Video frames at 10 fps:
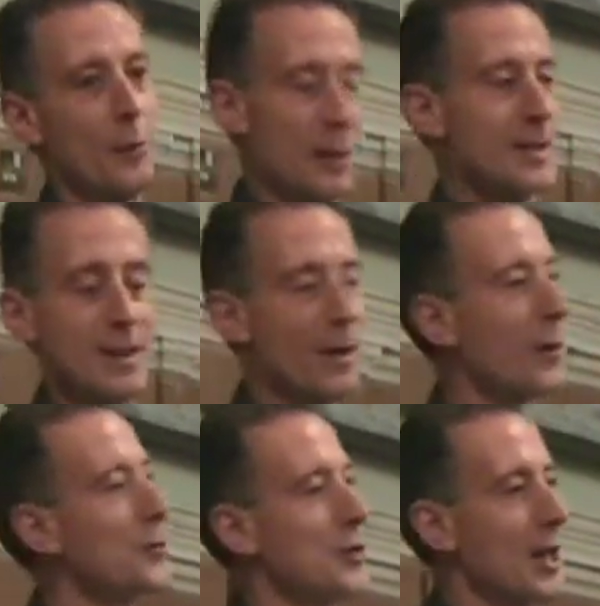or is the
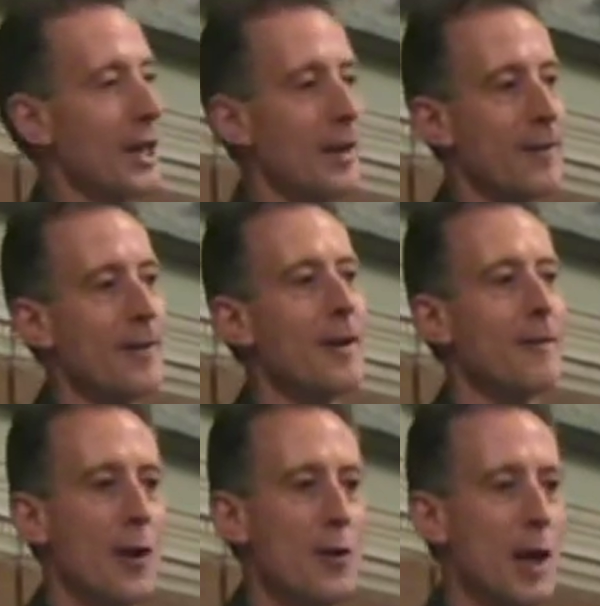old
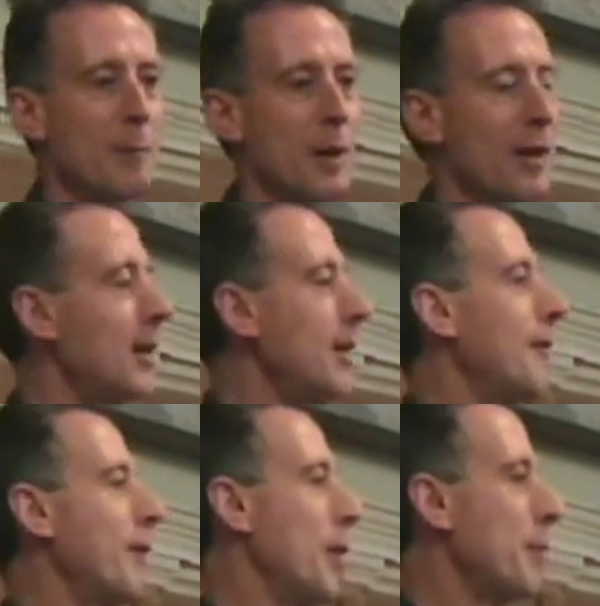GLF phone
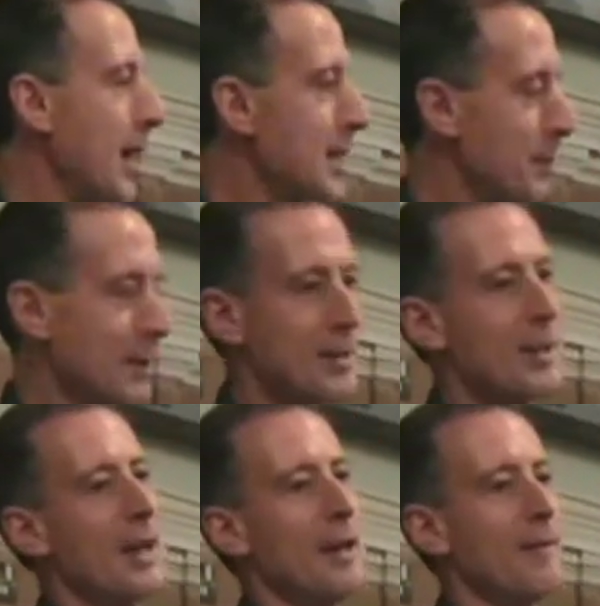number from the
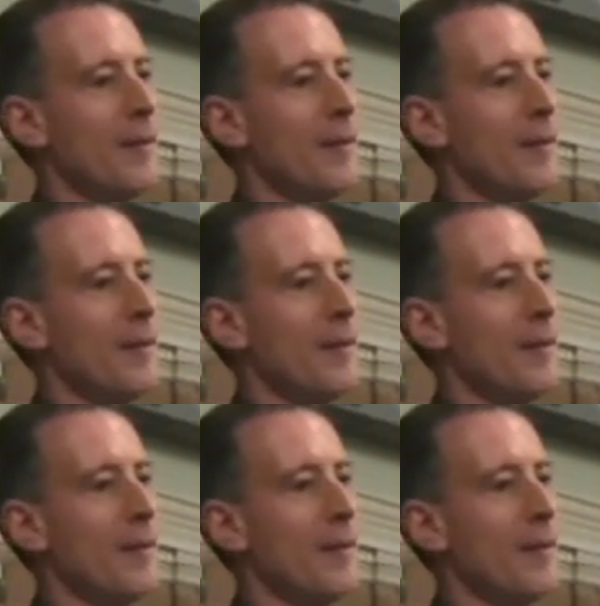basement in